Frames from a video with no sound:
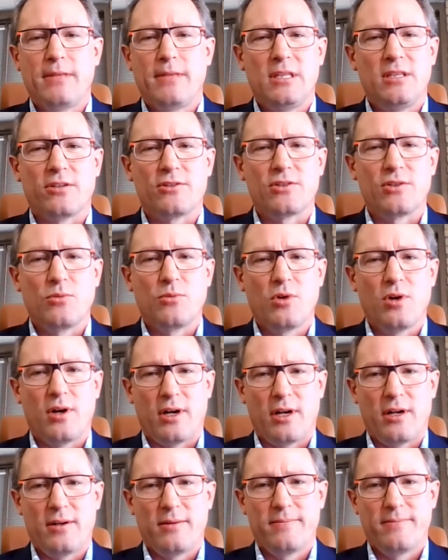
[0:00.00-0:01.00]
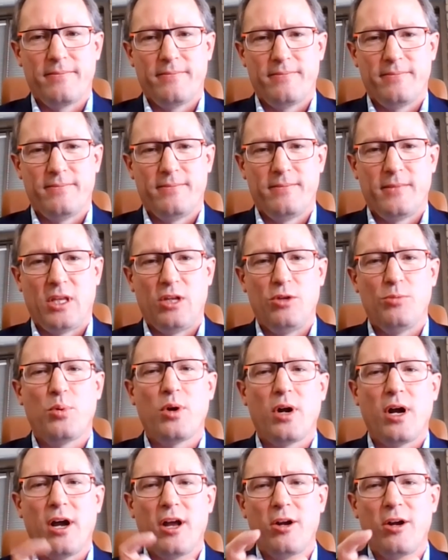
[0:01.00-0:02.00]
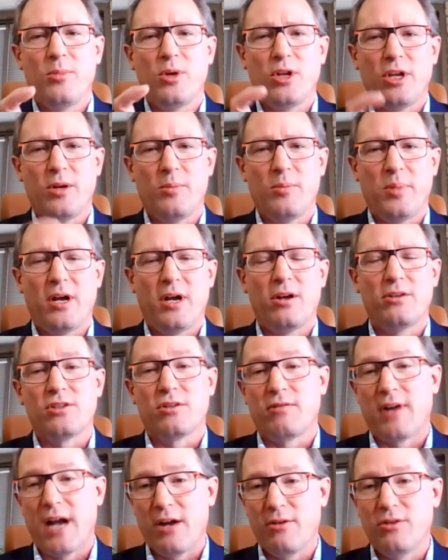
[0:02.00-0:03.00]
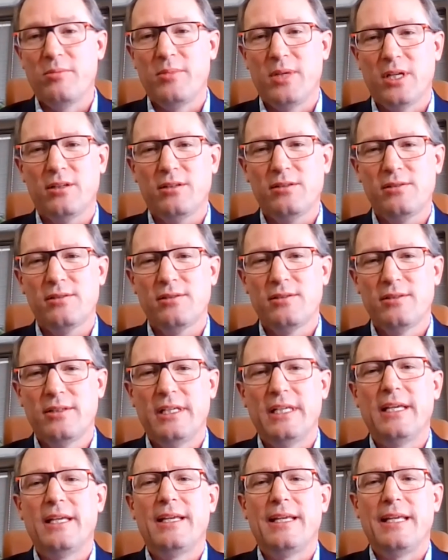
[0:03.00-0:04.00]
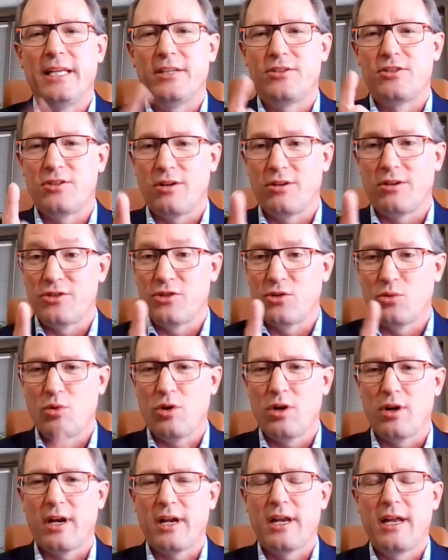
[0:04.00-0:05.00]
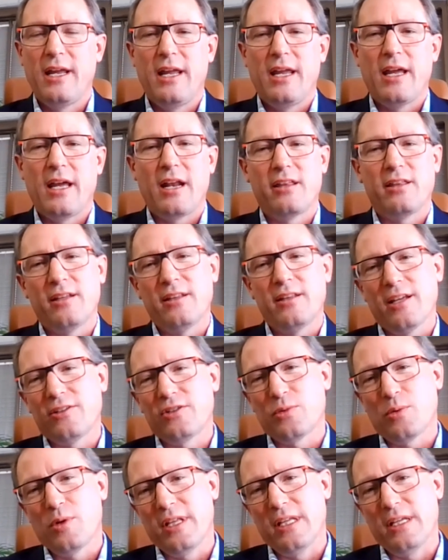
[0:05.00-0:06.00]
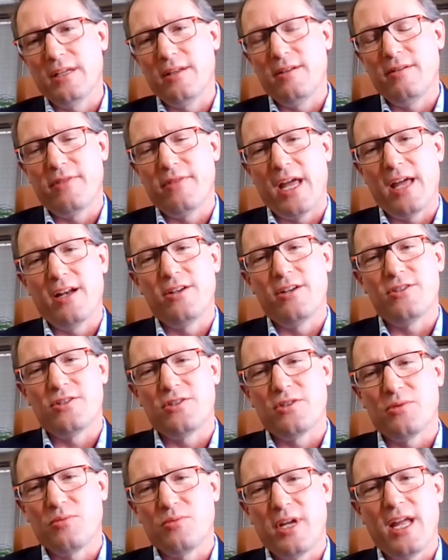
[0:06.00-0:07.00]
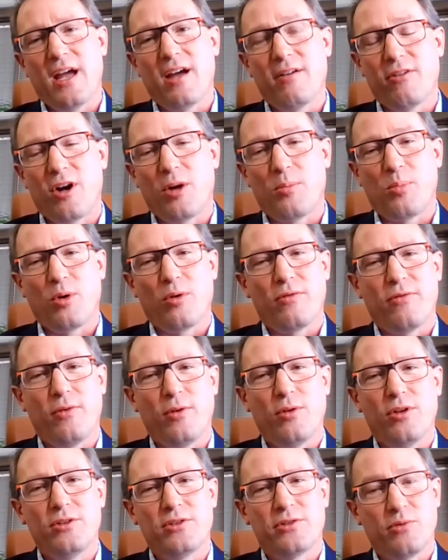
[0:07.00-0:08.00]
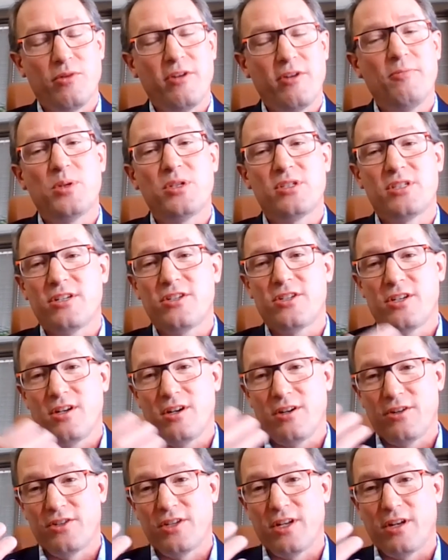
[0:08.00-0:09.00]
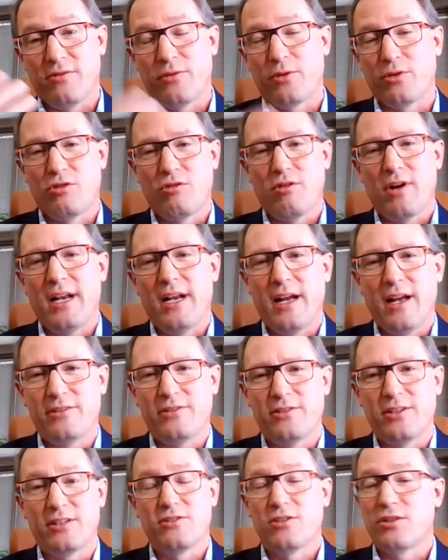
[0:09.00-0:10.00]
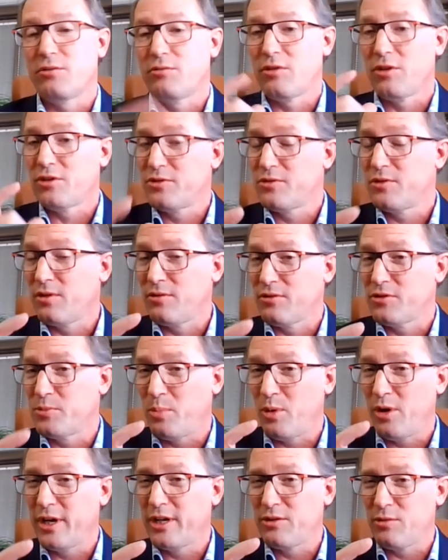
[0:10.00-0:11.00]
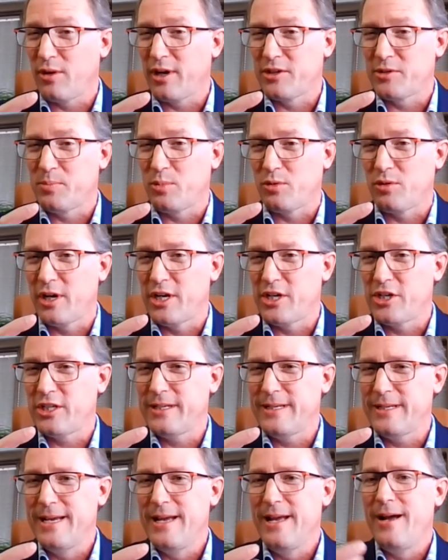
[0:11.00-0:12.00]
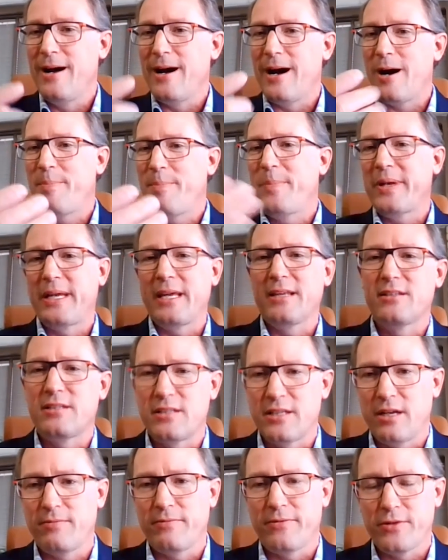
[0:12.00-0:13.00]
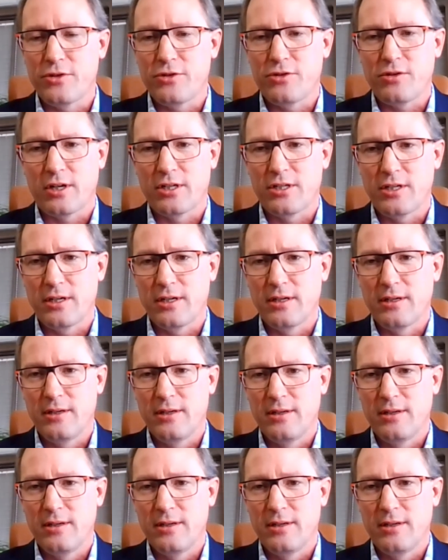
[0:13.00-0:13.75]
doesn't work. You put one hundred million pounds around the mills, it starts to work. And I think that's one of the advantages that we have in our portfolio is that we've positioned ourselves with great assets that are responding to our exploration up against the infrastructure.